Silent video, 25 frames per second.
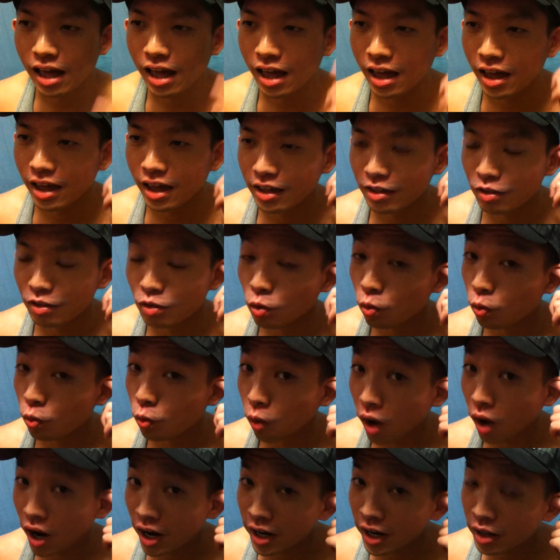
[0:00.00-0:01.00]
And to
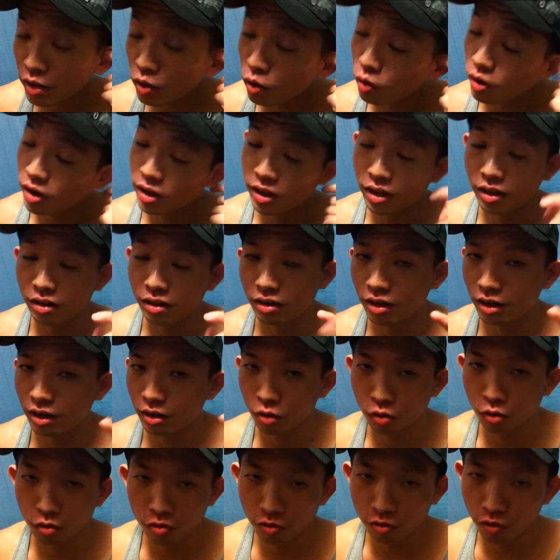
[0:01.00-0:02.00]
what I know, again,
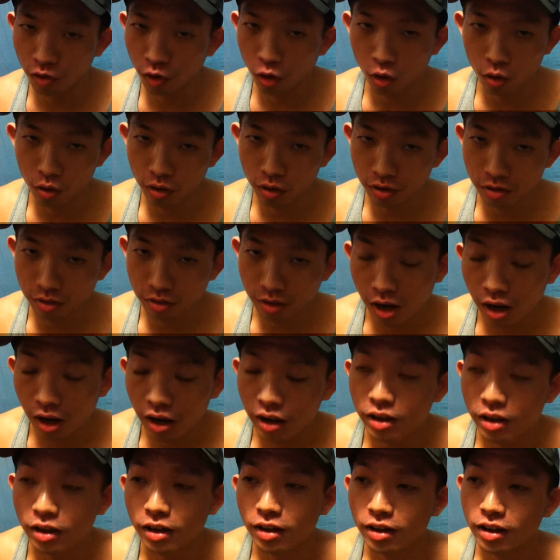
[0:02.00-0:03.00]
I don't follow this
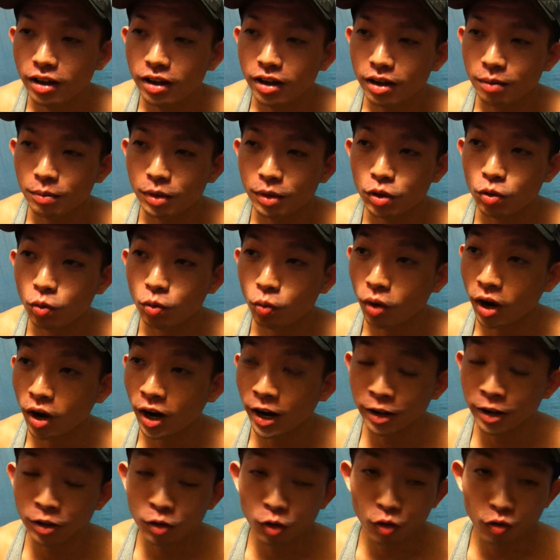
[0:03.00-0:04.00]
guy, but to what
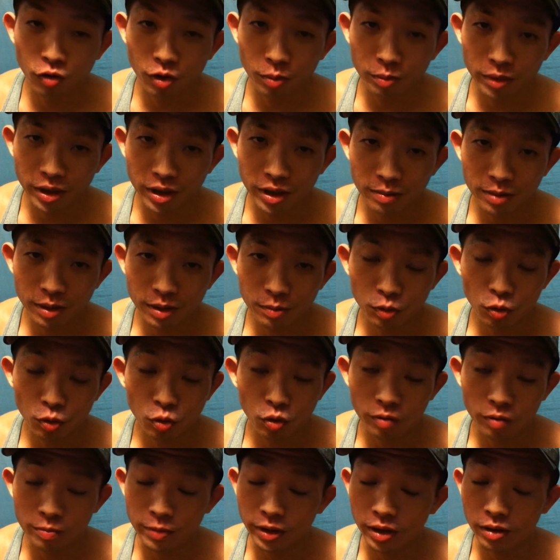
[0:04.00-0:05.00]
I know from many people
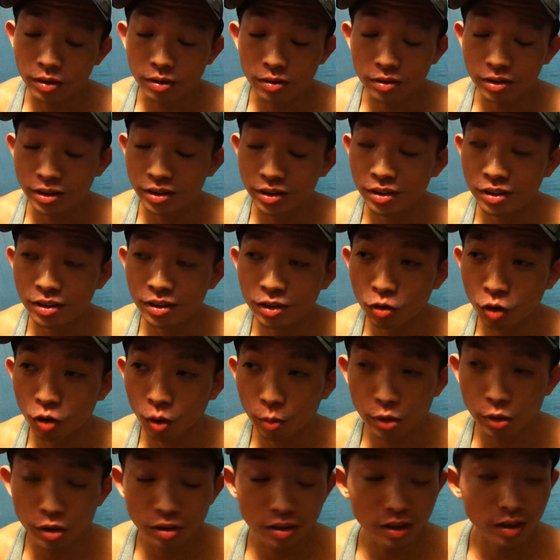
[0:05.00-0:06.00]
who have been in the
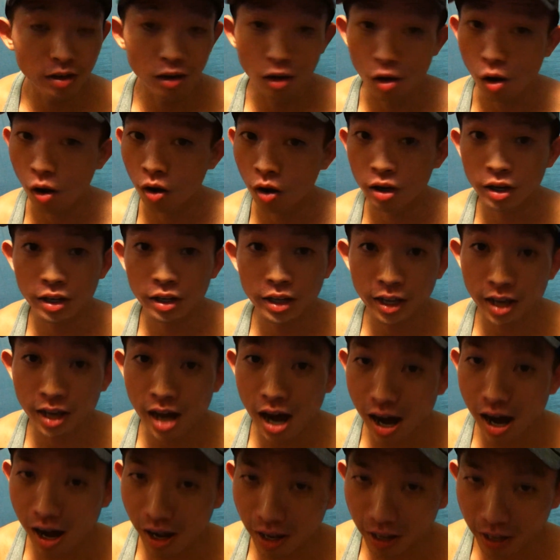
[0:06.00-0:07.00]
community longer than
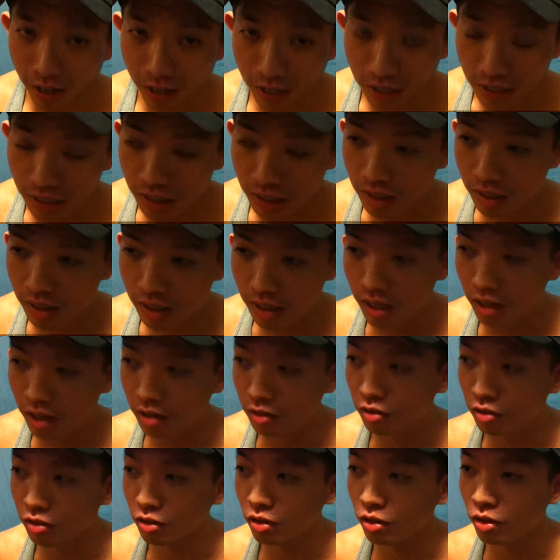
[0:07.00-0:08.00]
I, he
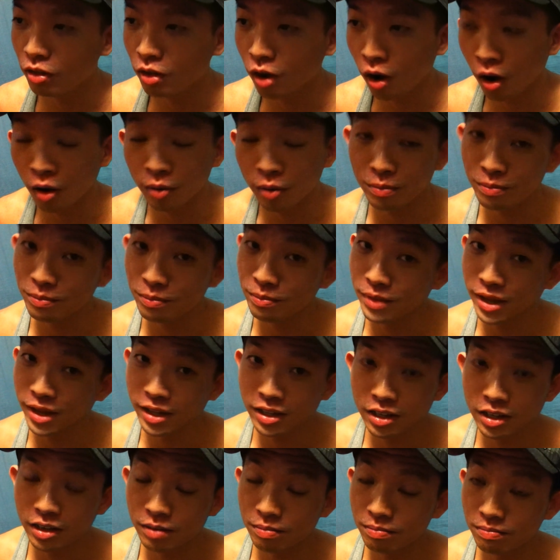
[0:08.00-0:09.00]
has not
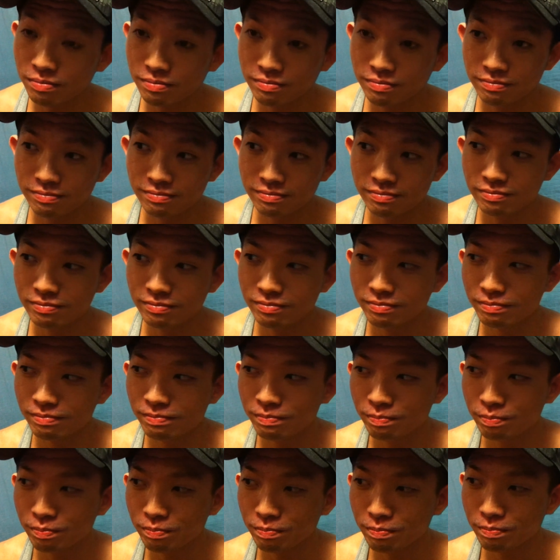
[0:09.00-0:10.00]
many
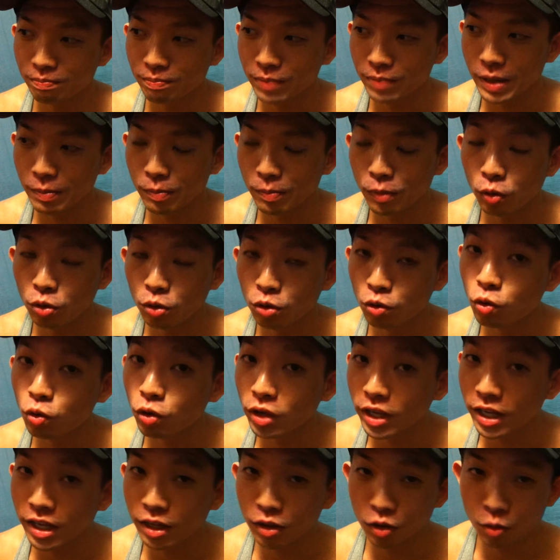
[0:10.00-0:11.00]
people too
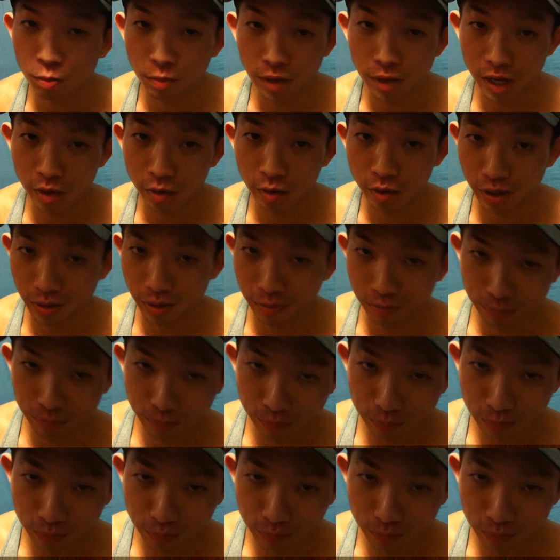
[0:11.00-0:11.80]
keen to play with him.